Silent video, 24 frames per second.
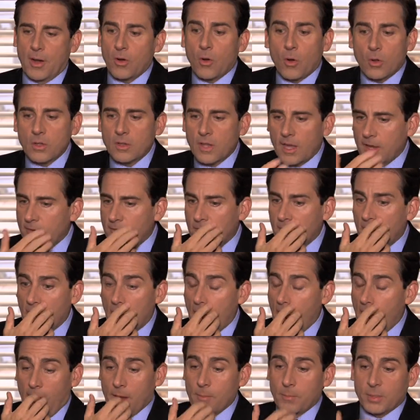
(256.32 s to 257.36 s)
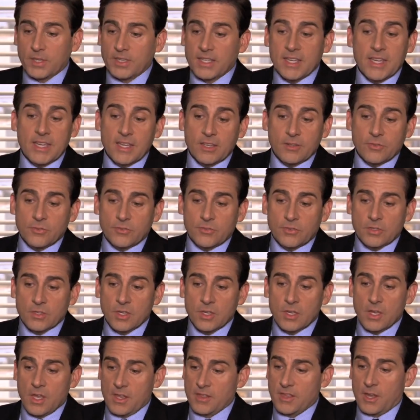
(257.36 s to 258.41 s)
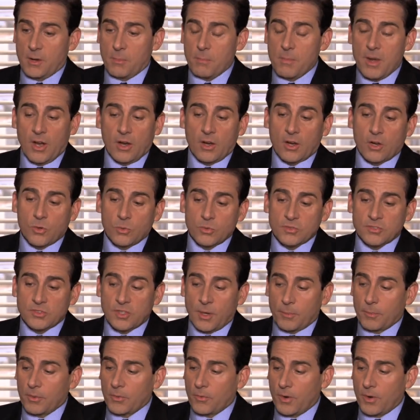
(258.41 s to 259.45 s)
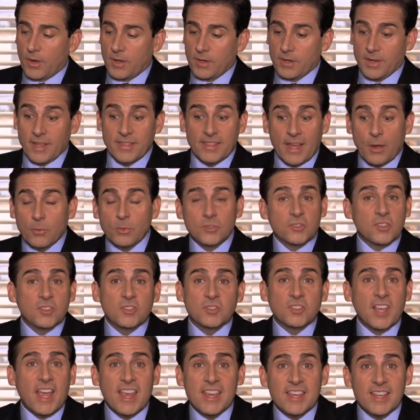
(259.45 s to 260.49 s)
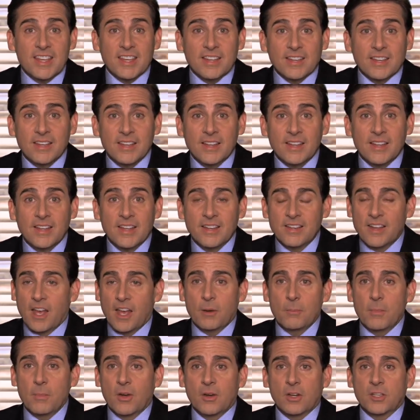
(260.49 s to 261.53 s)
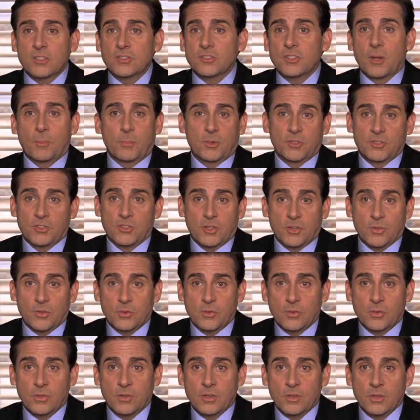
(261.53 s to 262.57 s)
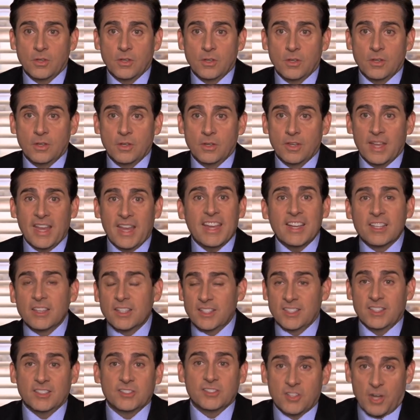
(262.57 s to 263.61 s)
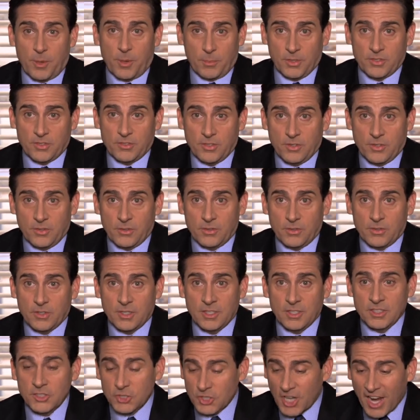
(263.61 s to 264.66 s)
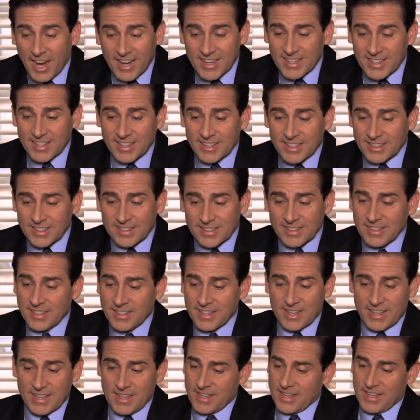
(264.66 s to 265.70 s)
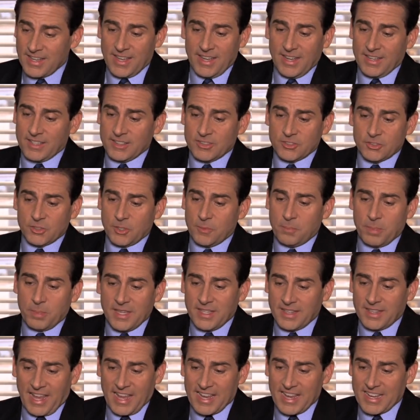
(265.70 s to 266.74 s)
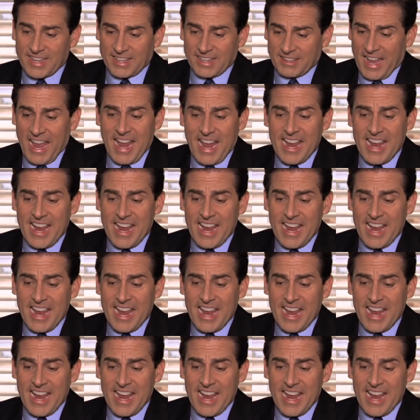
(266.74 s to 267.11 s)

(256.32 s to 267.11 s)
My whole life, I believed that America was number one. That was the saying. Not America's number two. England is number two. China should be, like,